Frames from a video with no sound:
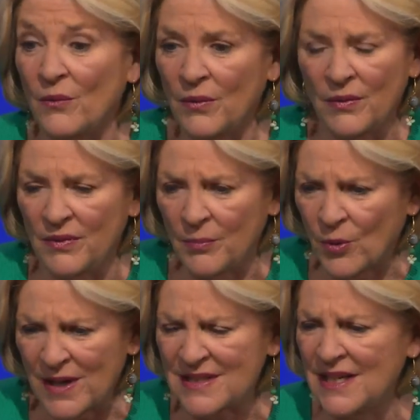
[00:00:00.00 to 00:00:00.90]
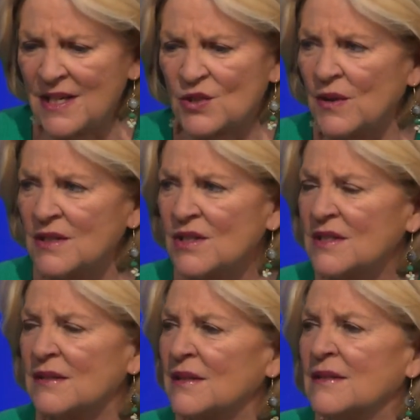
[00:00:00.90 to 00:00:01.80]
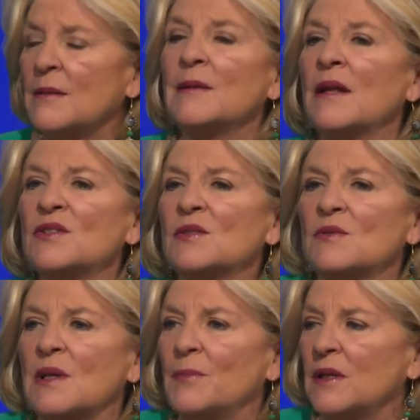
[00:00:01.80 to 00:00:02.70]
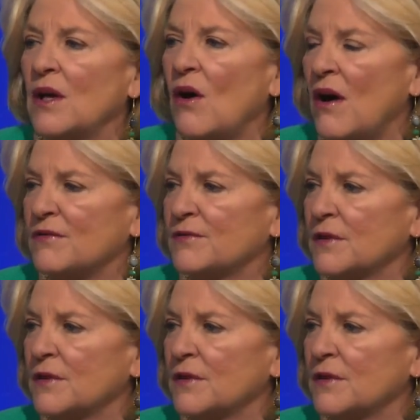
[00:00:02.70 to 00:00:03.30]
the president is, it's just, that just was completely off.